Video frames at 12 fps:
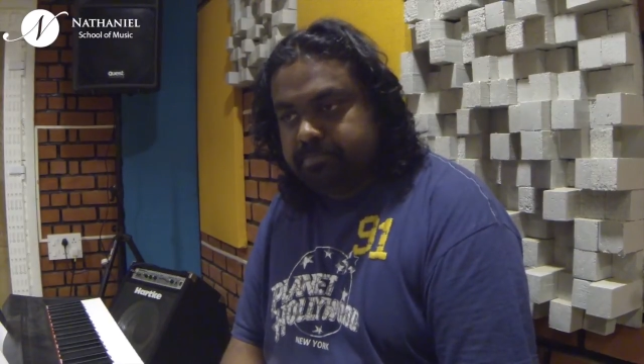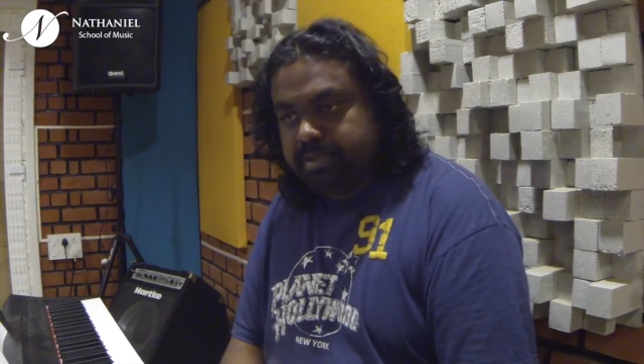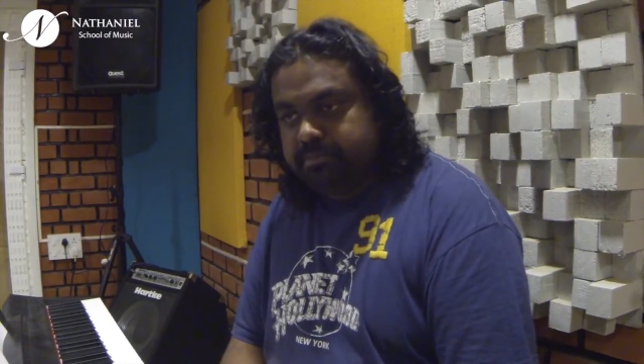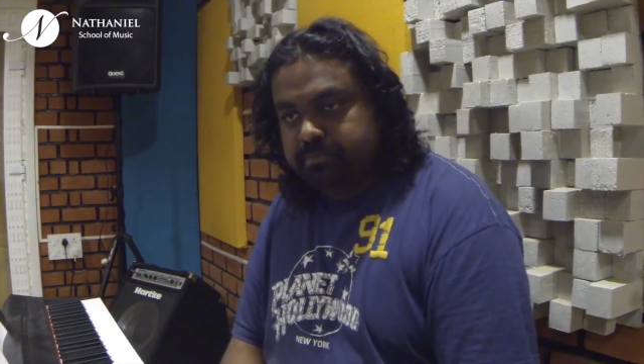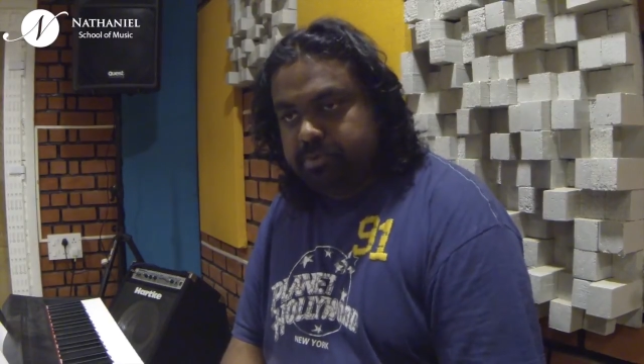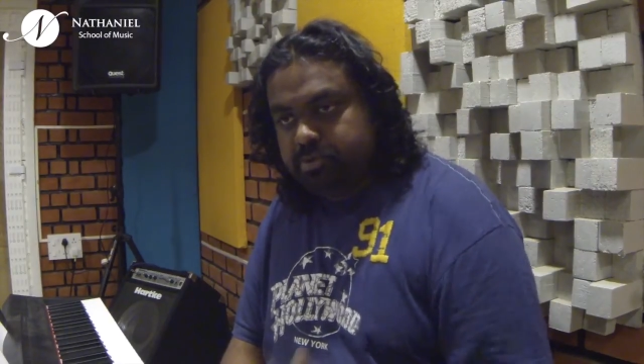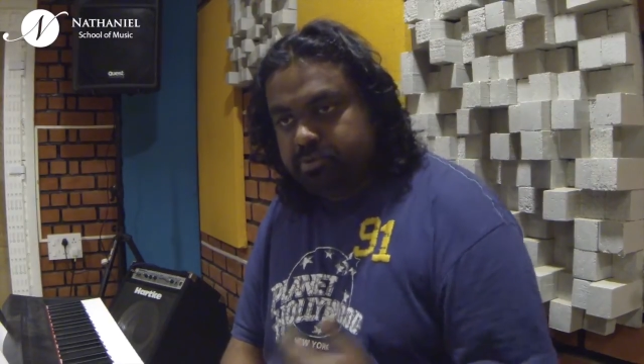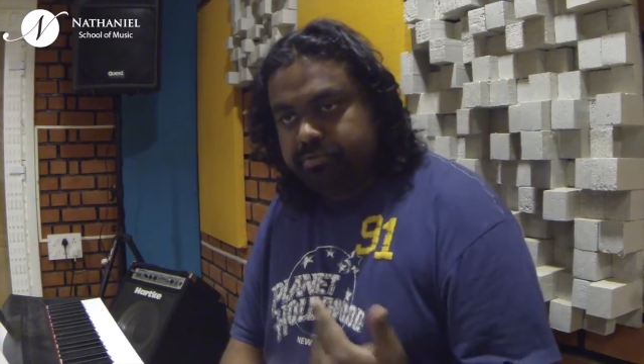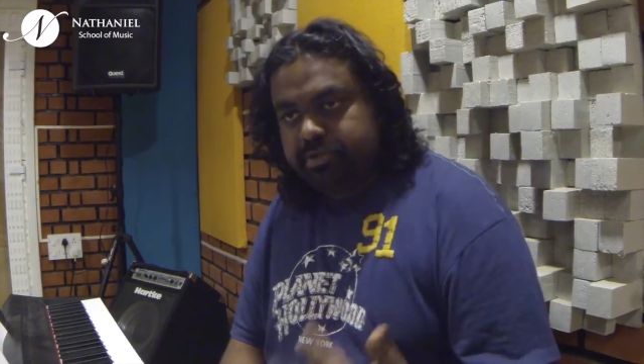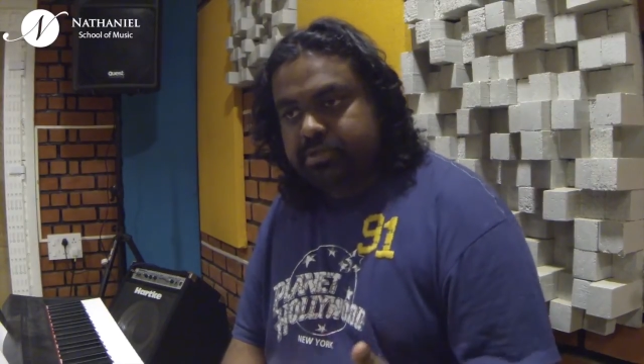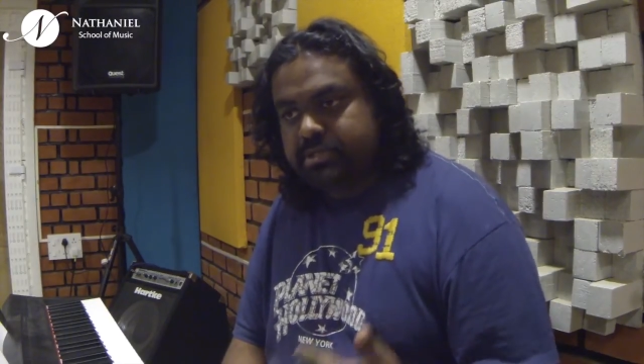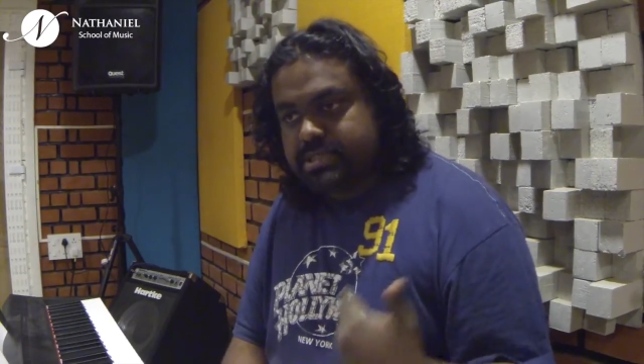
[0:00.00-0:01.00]
improve
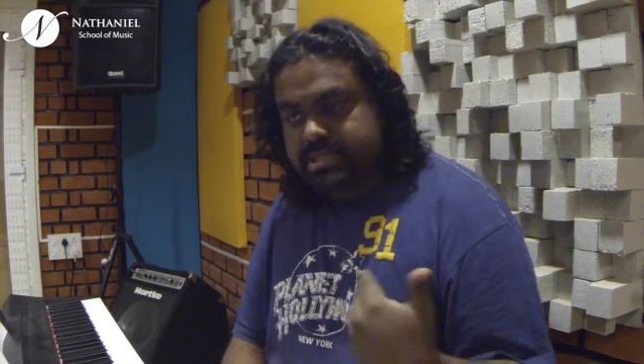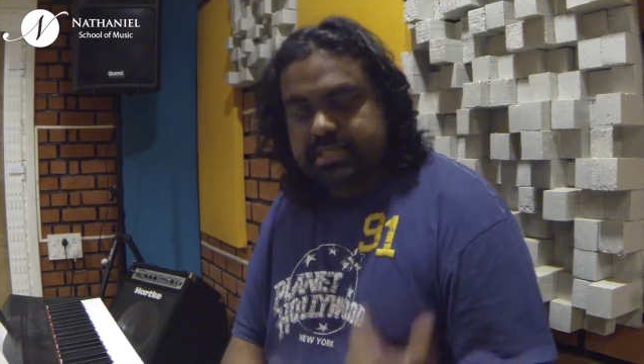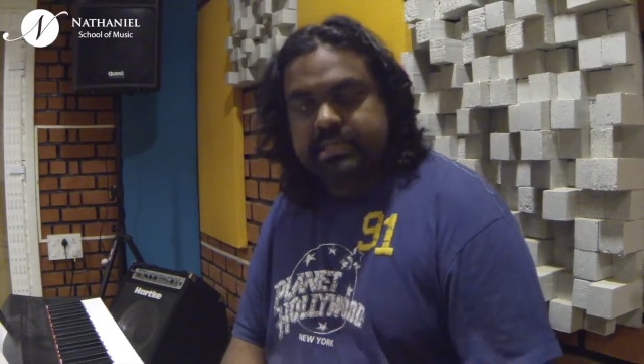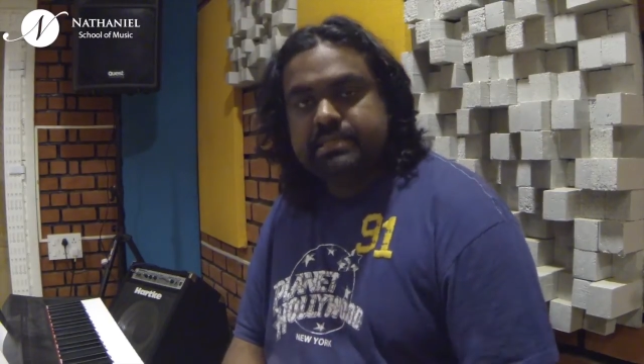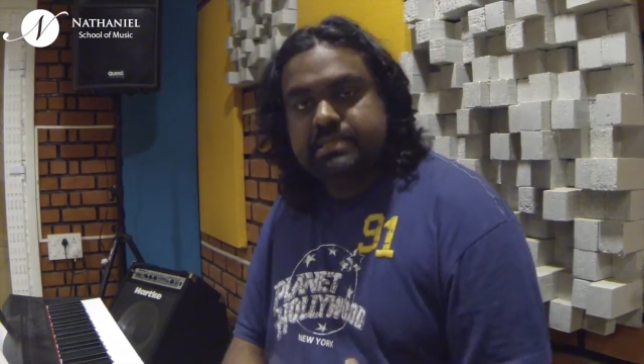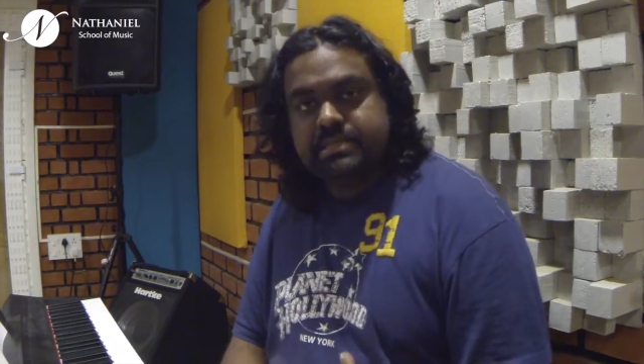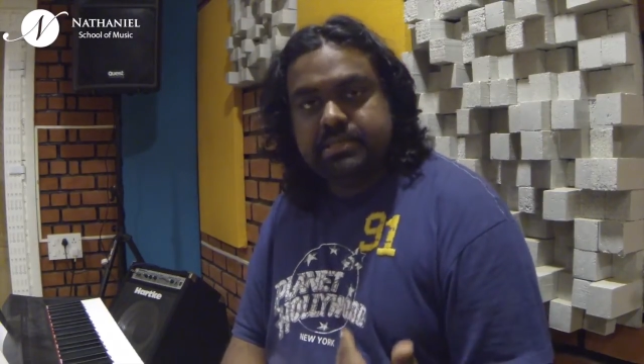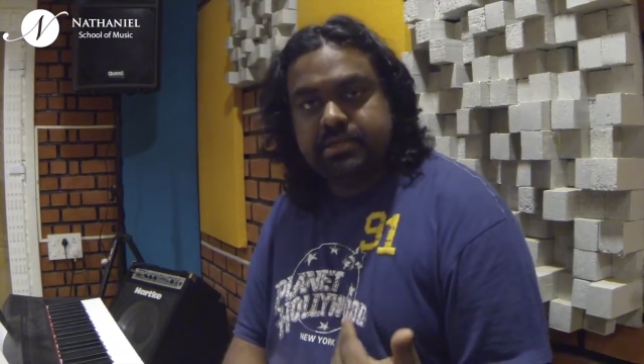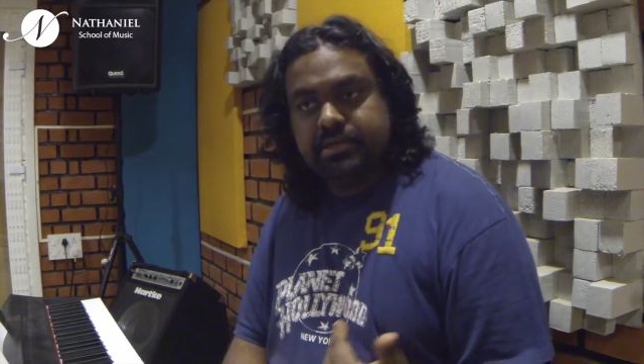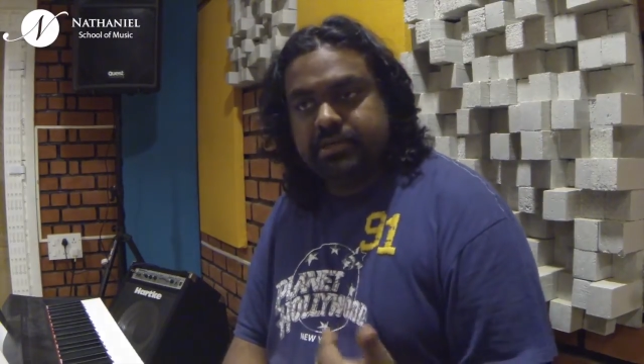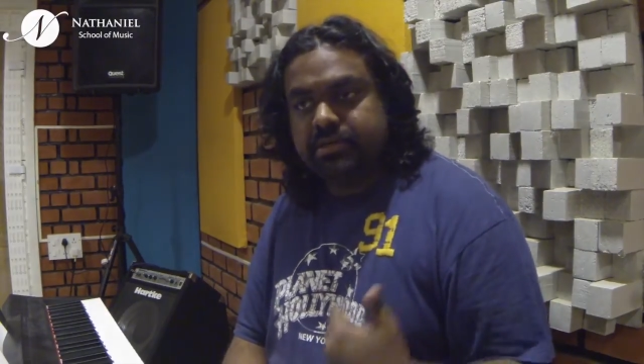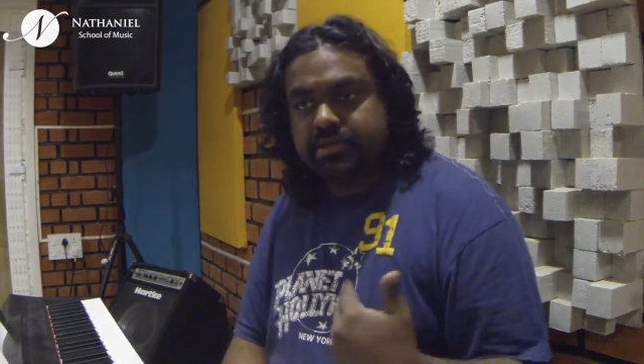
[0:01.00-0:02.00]
your skills
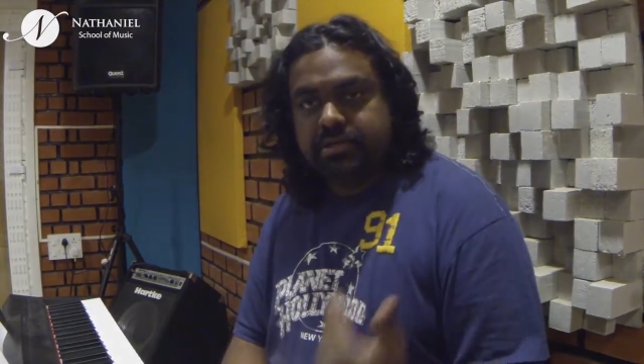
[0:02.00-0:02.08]
on chord